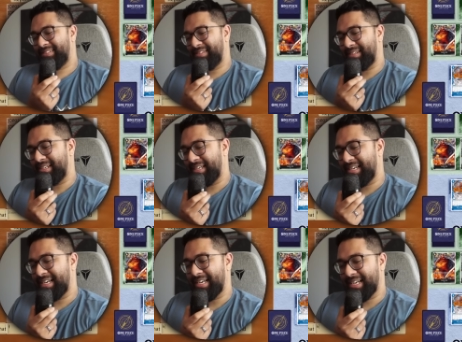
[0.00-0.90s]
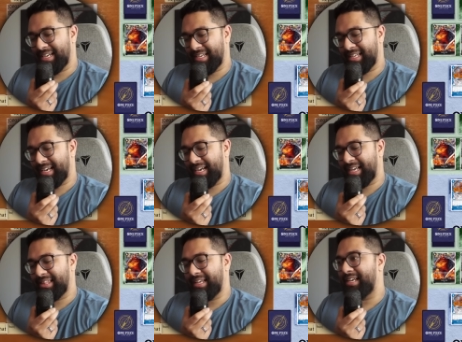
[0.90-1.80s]
uh, yeah,
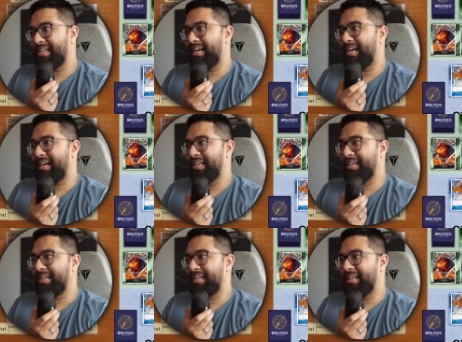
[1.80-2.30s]
I think uh,